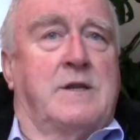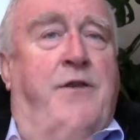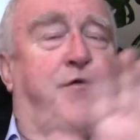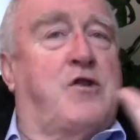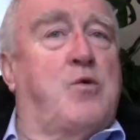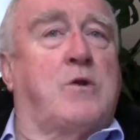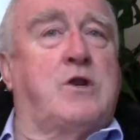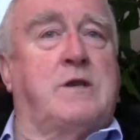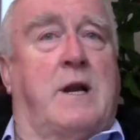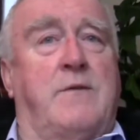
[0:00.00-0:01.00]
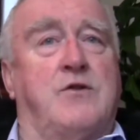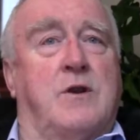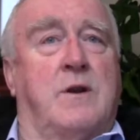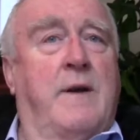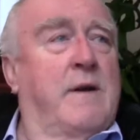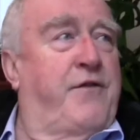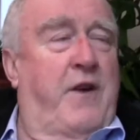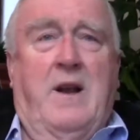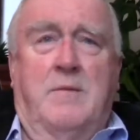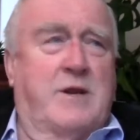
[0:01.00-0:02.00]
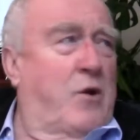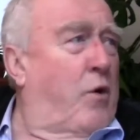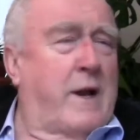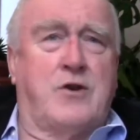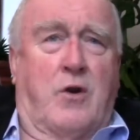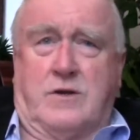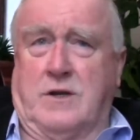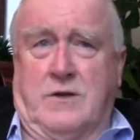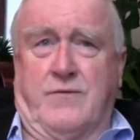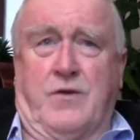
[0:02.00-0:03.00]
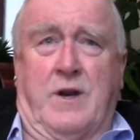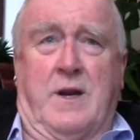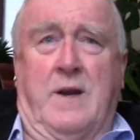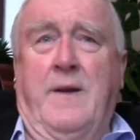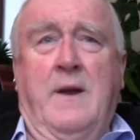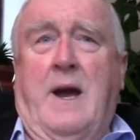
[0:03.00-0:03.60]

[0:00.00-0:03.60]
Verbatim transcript: Different to watching television, films and all that nonsense of today.